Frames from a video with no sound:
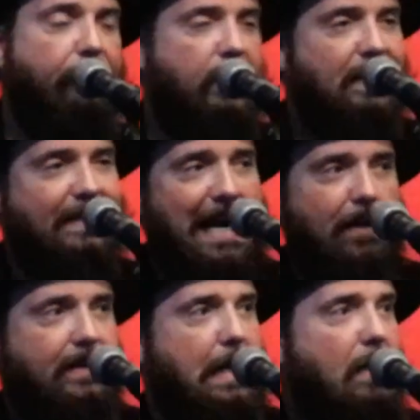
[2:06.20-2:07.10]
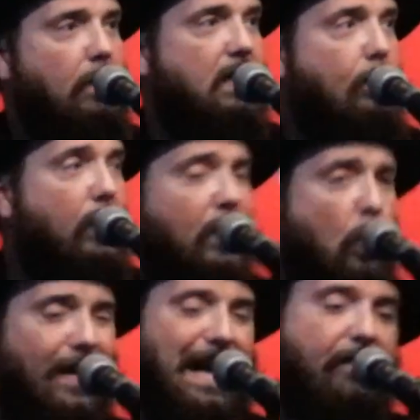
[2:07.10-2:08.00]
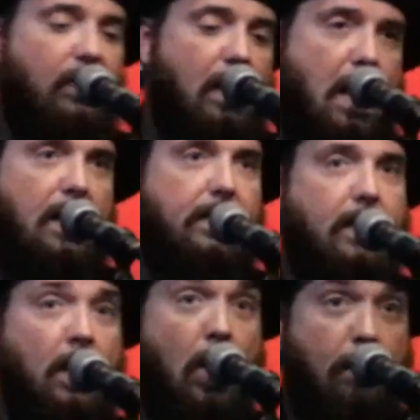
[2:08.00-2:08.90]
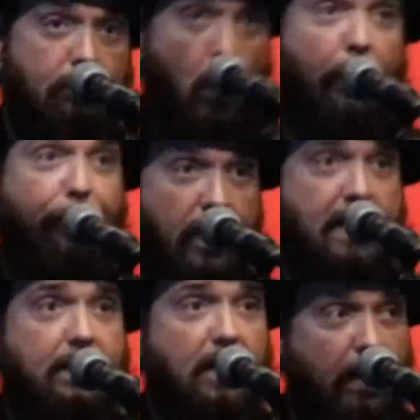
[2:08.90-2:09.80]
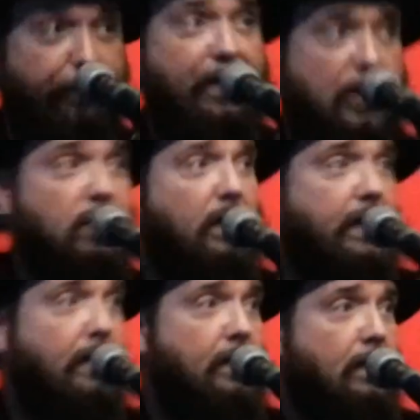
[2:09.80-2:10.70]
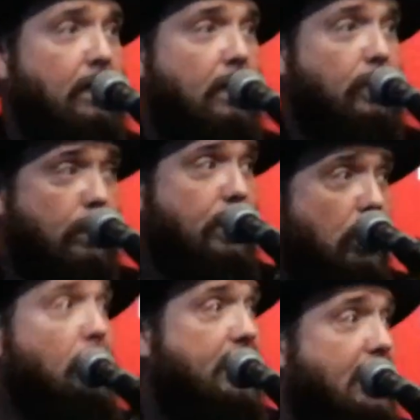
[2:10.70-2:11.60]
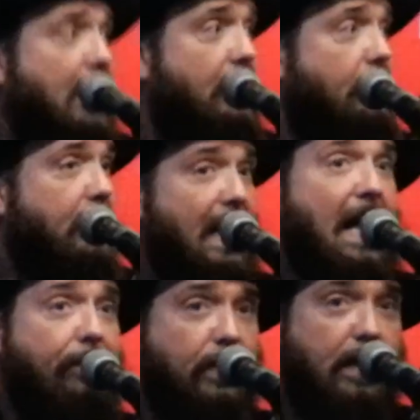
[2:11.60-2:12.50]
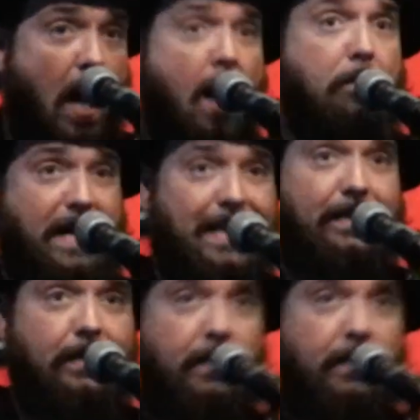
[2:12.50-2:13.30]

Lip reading: for the entire time I was in the Marine Corps, and I've lost more friends officially to suicide than I have to combat.